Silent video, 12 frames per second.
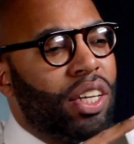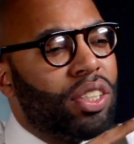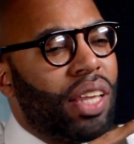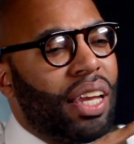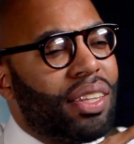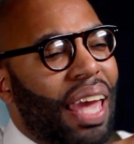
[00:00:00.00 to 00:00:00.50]

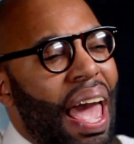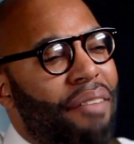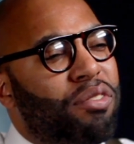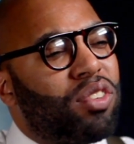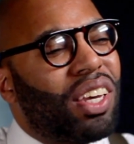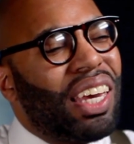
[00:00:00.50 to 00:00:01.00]
they, they
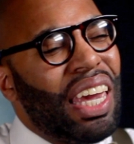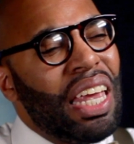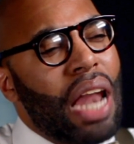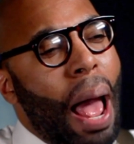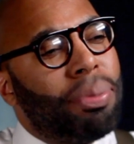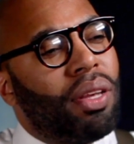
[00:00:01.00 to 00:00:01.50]
have
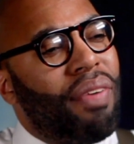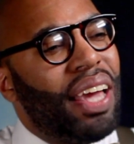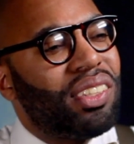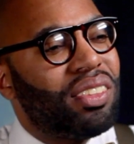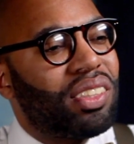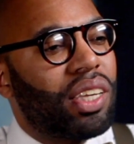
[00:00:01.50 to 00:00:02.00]
keen
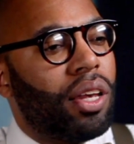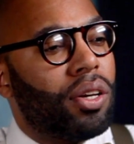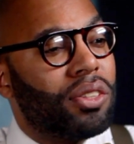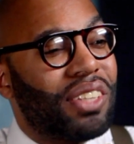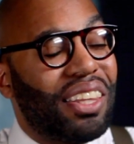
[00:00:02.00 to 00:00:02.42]
observation skills,